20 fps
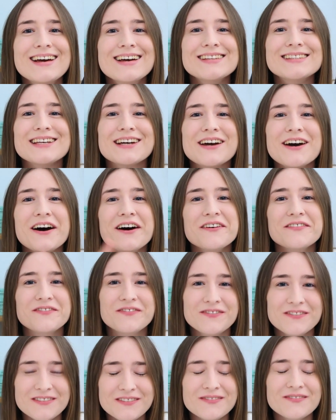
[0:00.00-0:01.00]
to cut
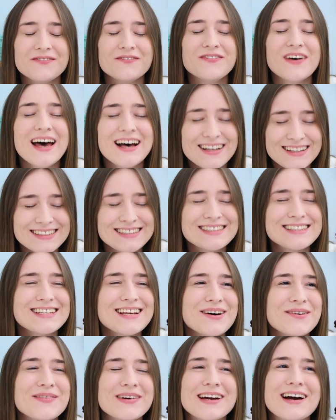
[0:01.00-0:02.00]
felt.
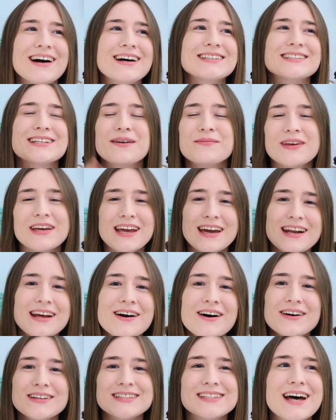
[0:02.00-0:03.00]
Oh my gosh. I'm like getting
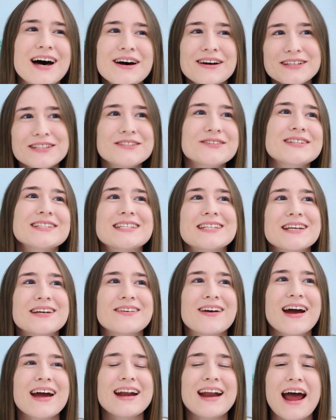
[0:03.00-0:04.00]
all tongue twisted
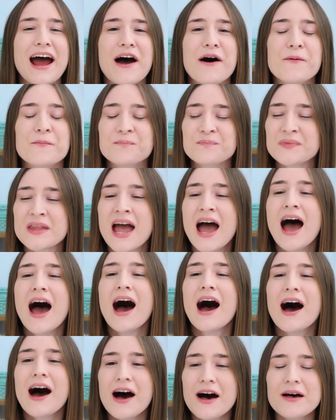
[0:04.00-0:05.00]
right now.
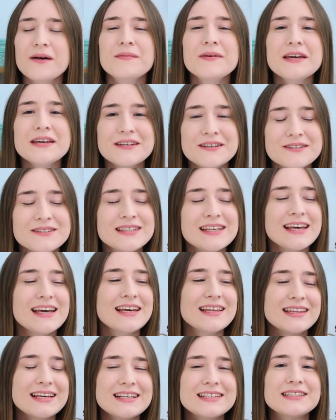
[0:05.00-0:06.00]
I'll be
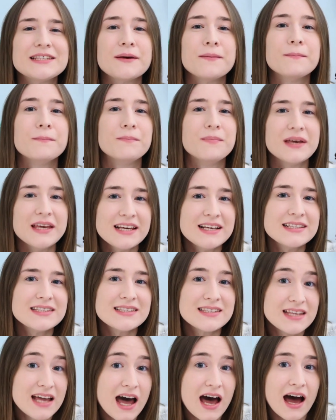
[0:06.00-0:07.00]
using this
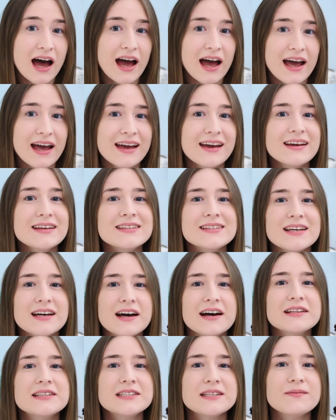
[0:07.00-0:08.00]
bigz die to
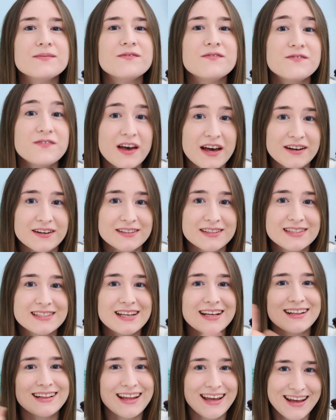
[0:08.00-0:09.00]
cut some felt
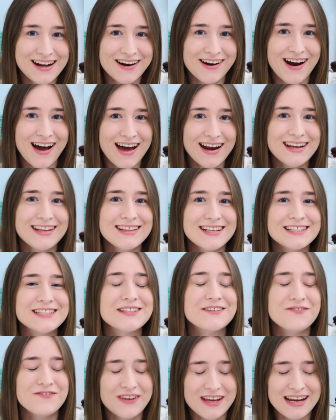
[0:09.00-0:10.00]
later on in
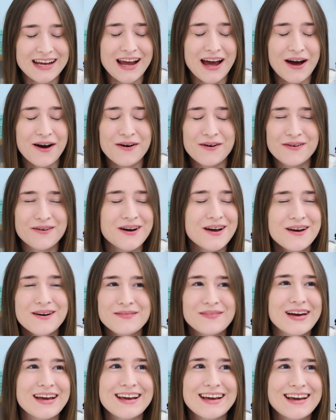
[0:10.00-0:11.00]
this video.
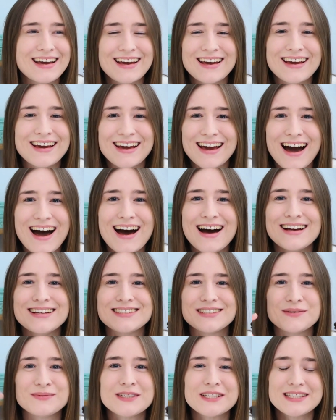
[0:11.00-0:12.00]
My
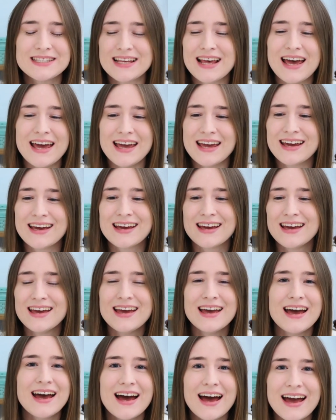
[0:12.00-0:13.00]
gosh, I'm just like,
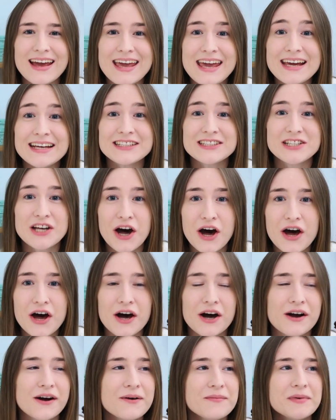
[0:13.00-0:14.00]
I can't
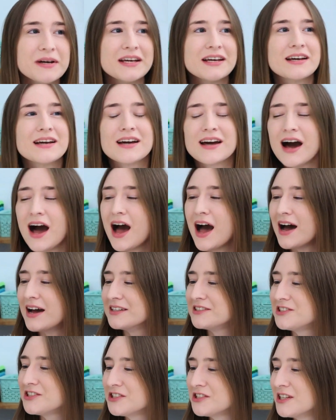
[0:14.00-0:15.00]
talk. Oh my
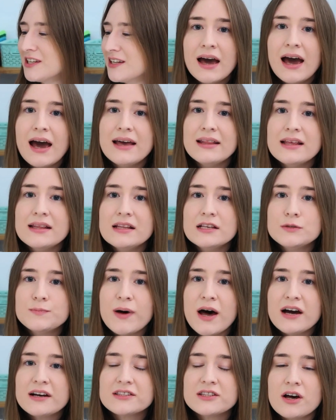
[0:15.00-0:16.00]
gosh. And then this
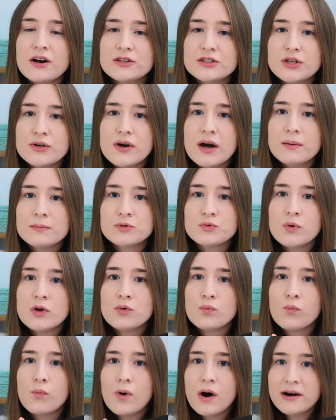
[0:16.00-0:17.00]
box also comes
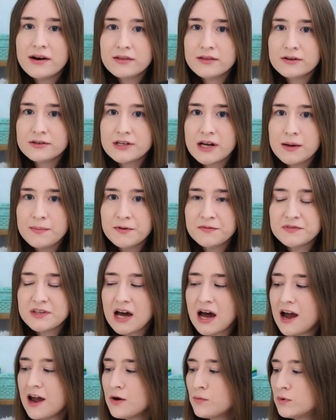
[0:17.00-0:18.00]
with one other type of
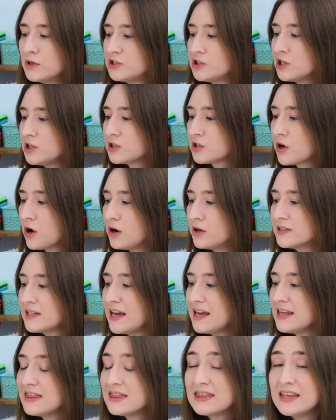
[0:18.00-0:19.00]
die, which is called
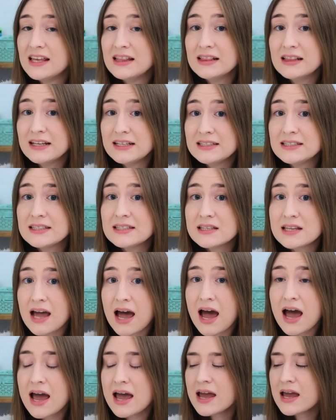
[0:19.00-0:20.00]
a thinlits
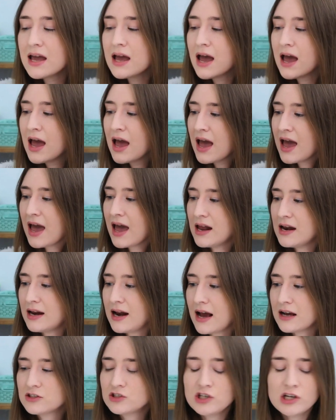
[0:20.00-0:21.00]
die. And it
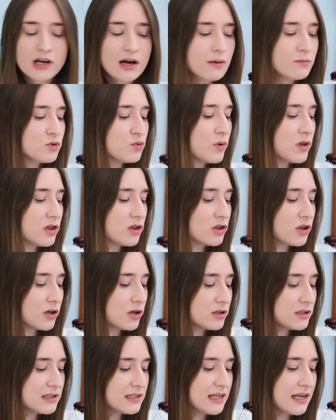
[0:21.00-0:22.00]
actually comes with
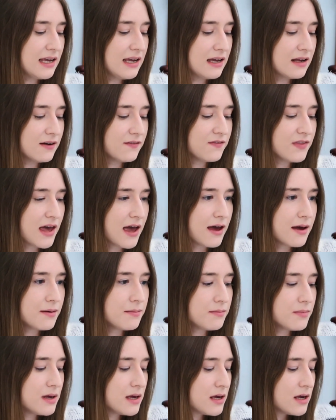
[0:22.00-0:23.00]
13 of
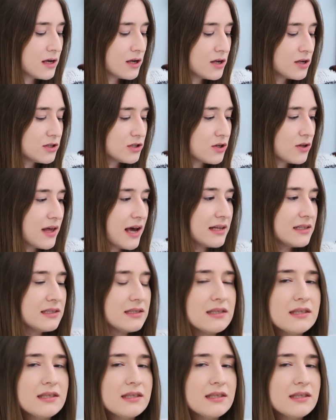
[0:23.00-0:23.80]
them. So that's